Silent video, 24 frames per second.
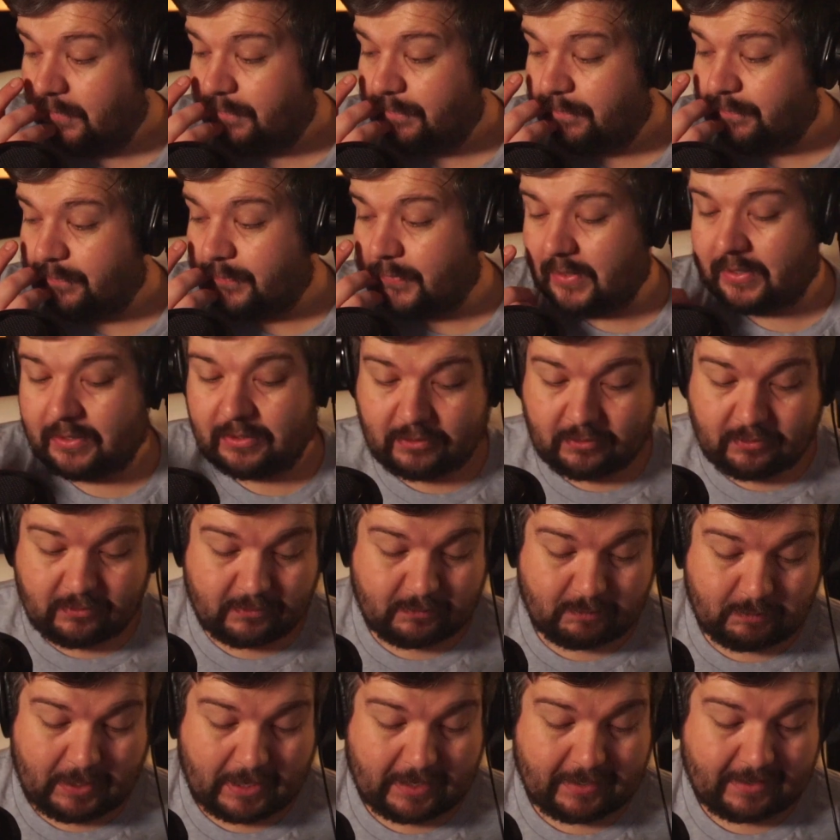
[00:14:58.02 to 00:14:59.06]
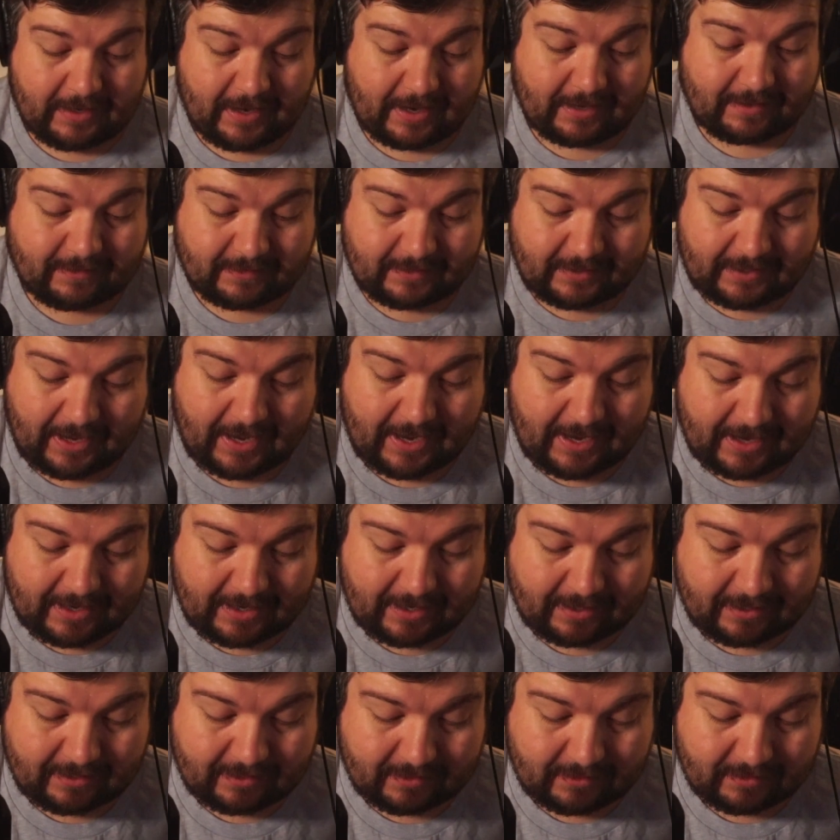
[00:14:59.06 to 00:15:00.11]
that use Pentax
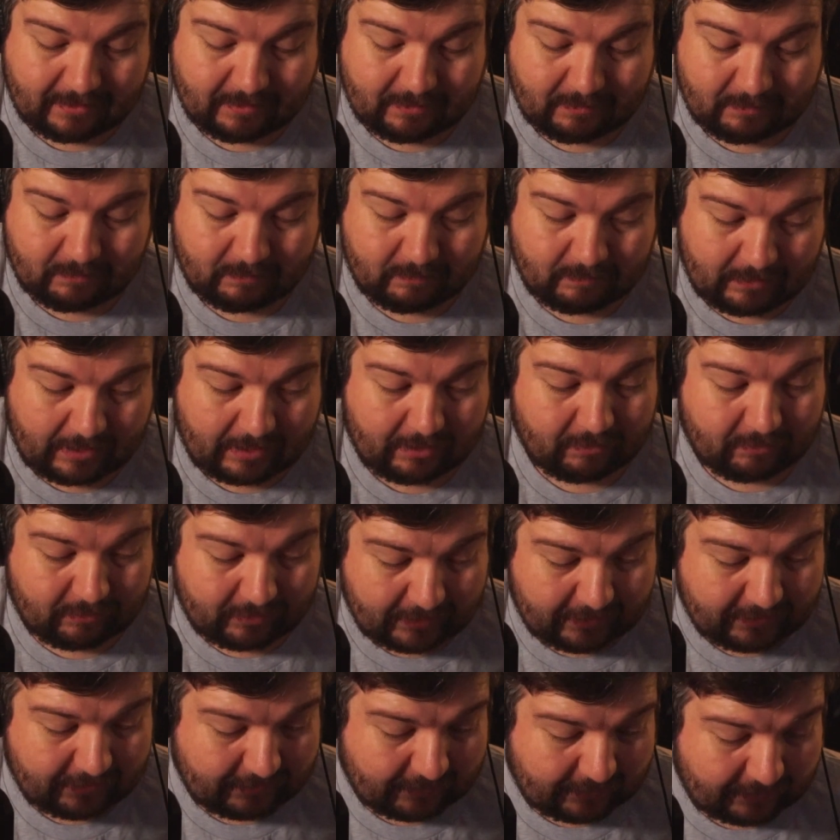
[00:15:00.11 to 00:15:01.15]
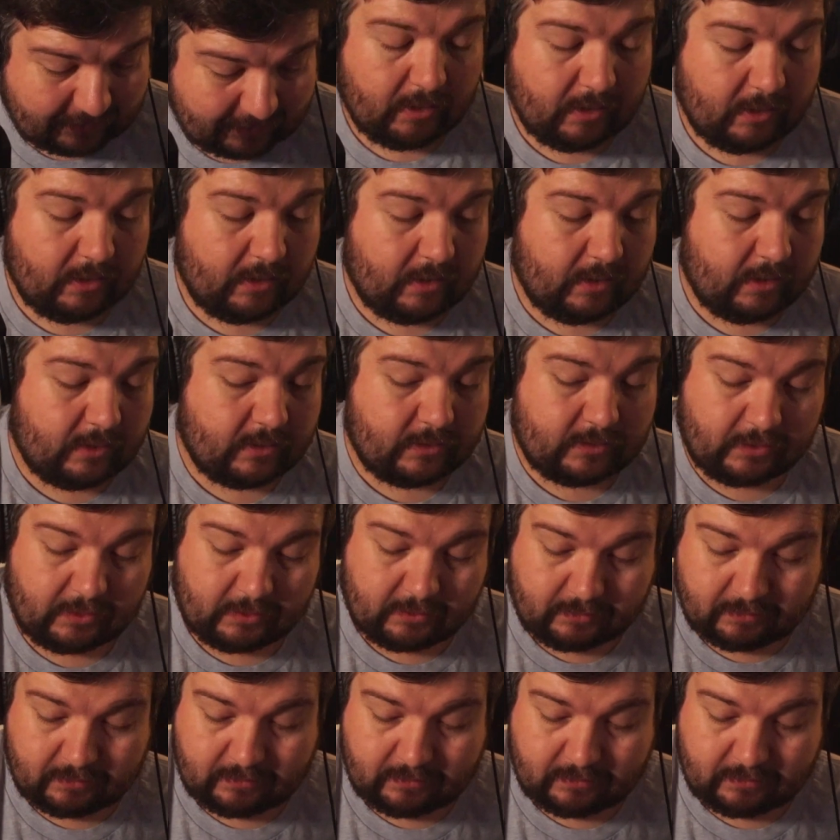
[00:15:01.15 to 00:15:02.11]
K mount lenses. So